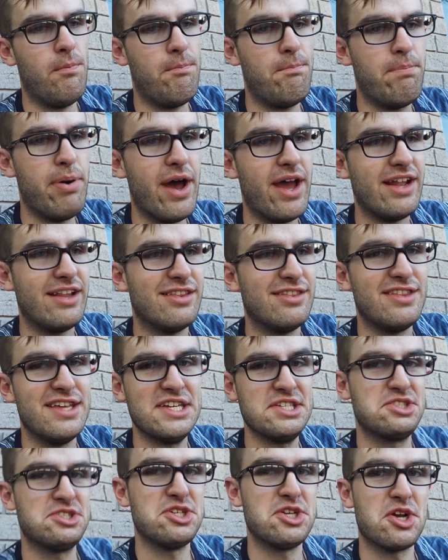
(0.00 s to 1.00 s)
but
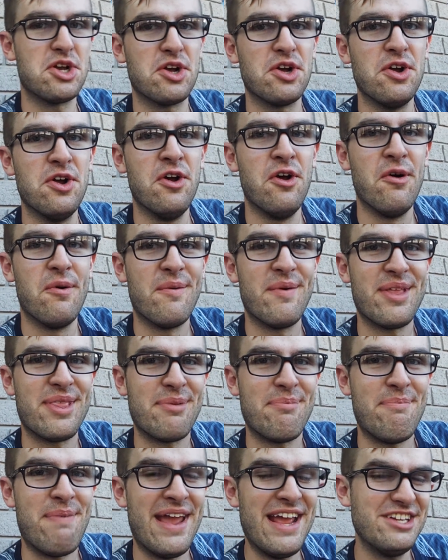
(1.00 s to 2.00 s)
this year, with
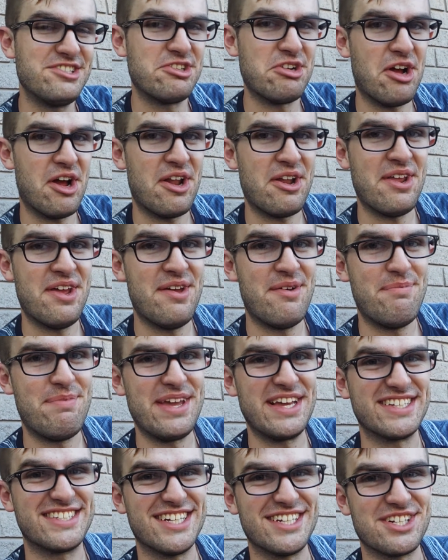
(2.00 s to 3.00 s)
Patreon
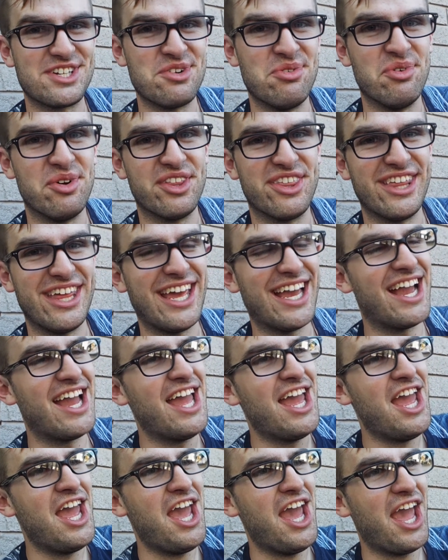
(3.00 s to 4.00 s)
being such a cool thing,
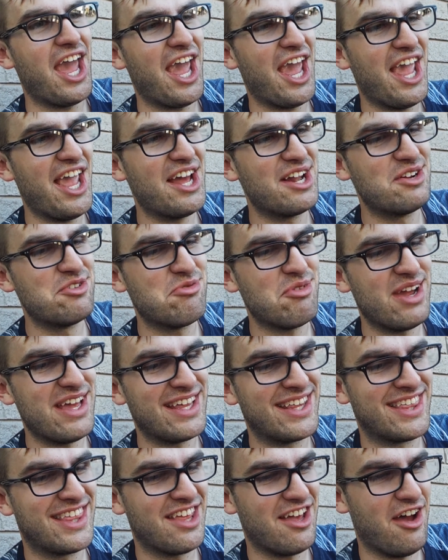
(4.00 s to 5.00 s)
and
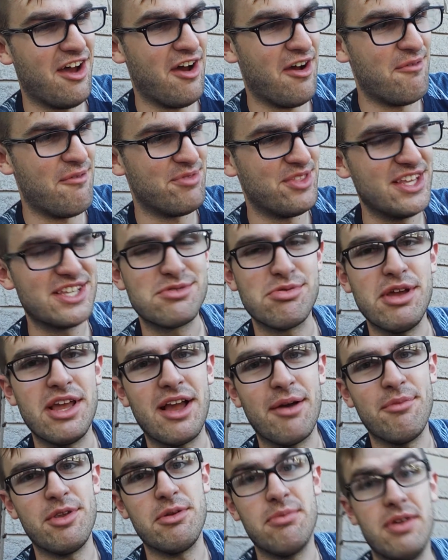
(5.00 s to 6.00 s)
with this week
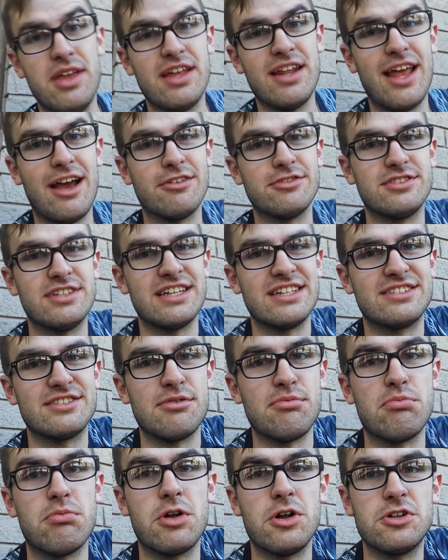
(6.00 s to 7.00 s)
I'm going to be announcing
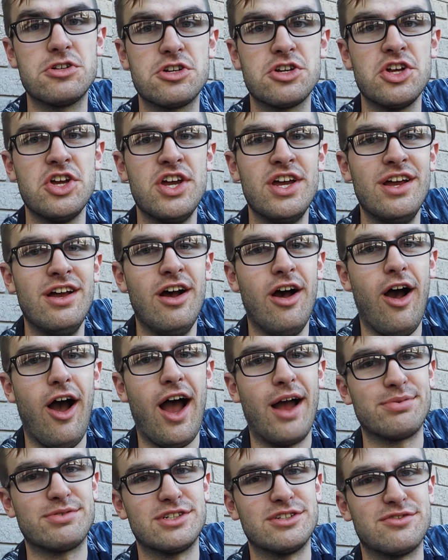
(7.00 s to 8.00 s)
some merch
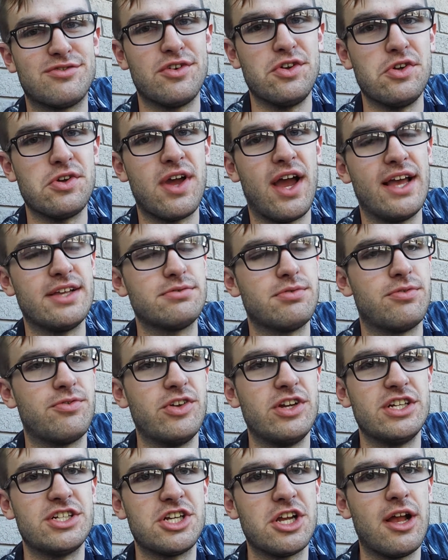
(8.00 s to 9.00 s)
options for you guys. We're
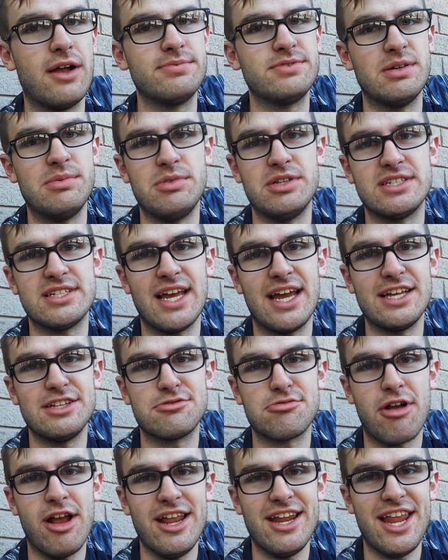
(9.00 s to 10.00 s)
finishing up some designs
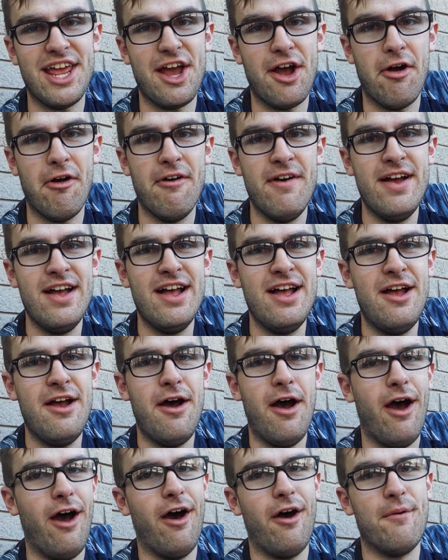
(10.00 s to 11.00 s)
right now,
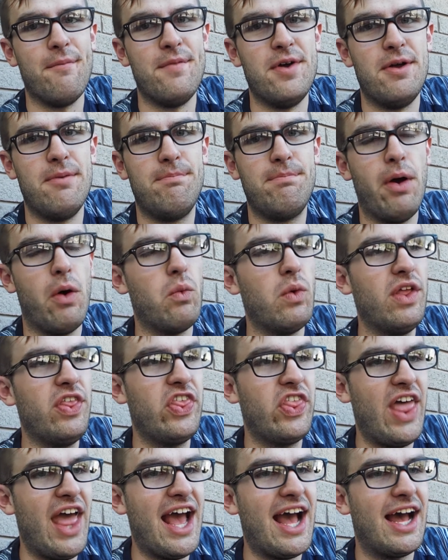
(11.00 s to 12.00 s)
but with
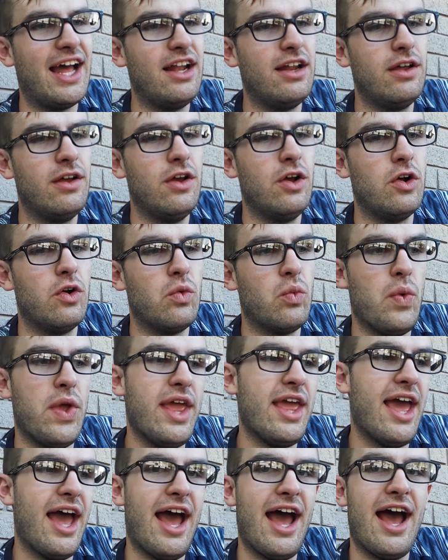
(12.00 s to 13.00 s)
that, we
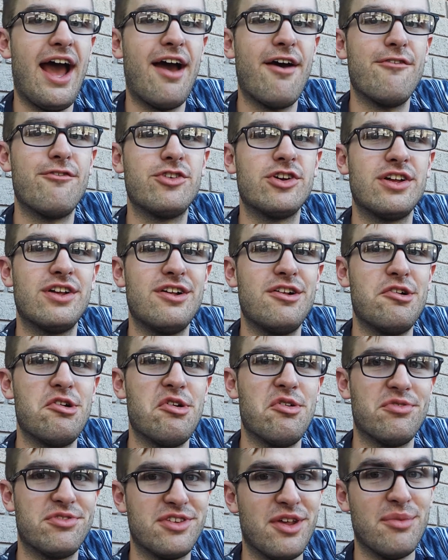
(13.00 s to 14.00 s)
have
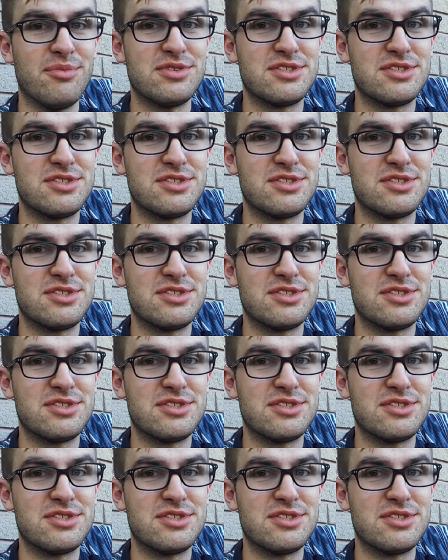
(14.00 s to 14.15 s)
some